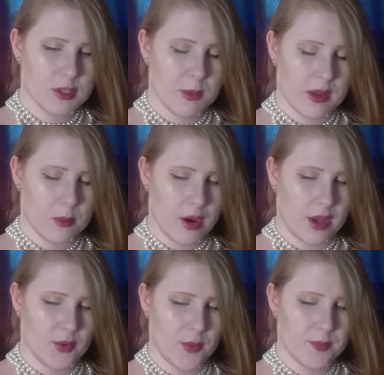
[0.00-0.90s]
by the
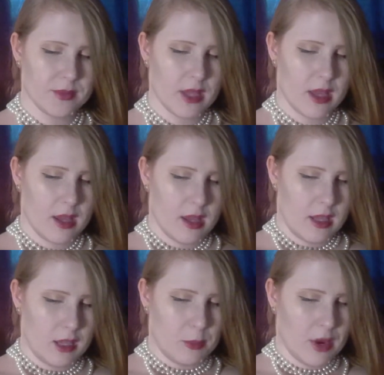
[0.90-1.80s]
bridle,
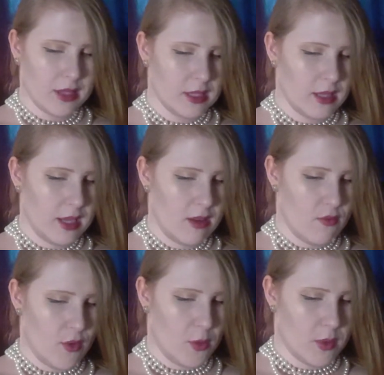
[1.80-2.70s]
he brought the lady
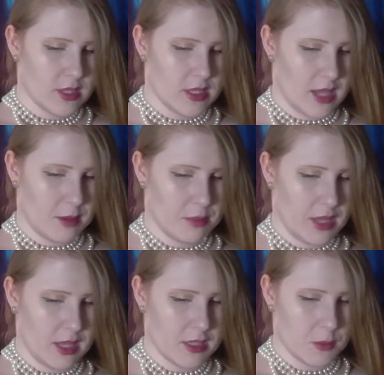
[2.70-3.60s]
forward to that
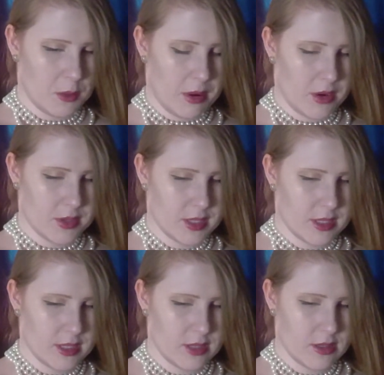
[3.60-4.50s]
place where Parson
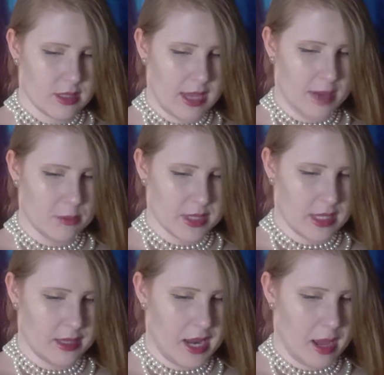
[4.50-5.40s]
still sat beside
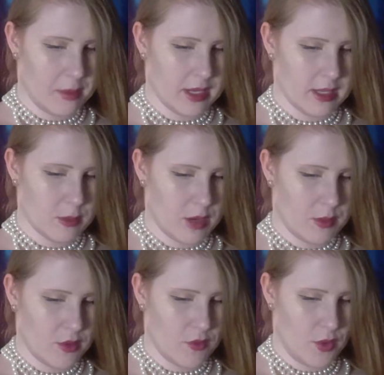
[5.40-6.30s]
the napkin spread
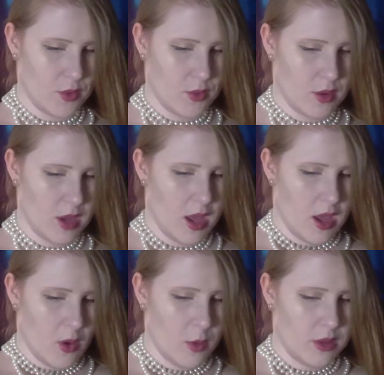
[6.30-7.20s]
with food,
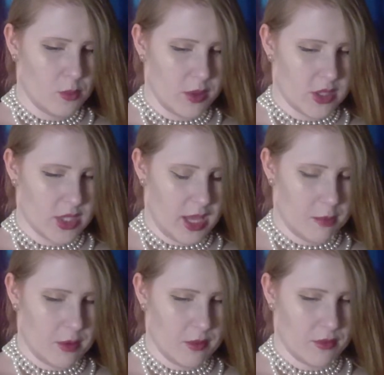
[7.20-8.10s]
with which they had
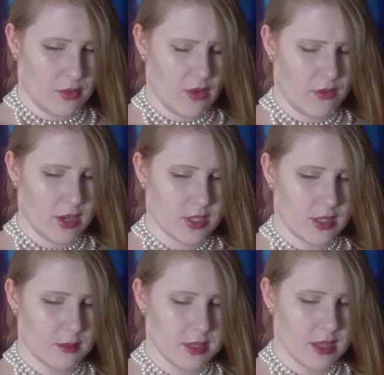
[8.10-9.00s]
been refreshing
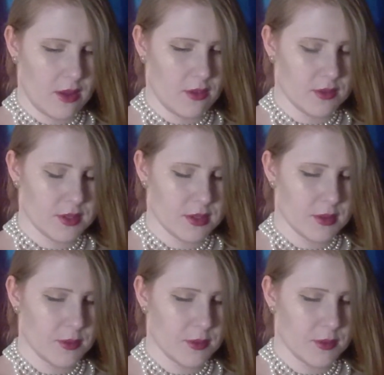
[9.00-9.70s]
themselves.